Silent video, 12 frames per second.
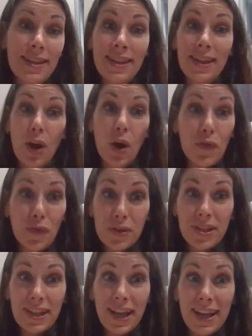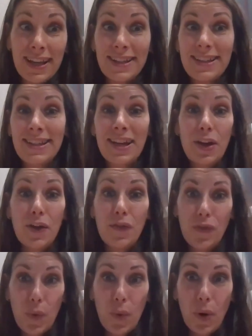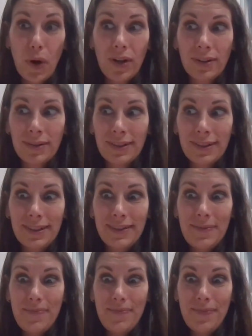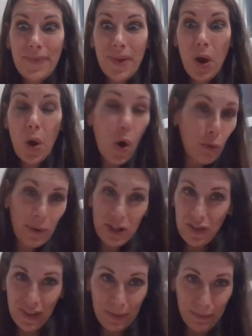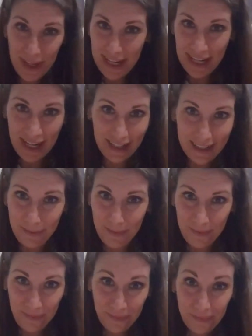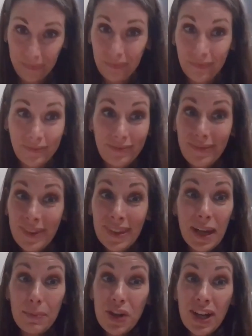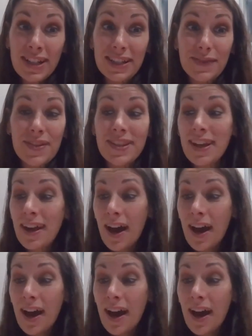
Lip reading: the oversight for a whole bunch of competing objectives.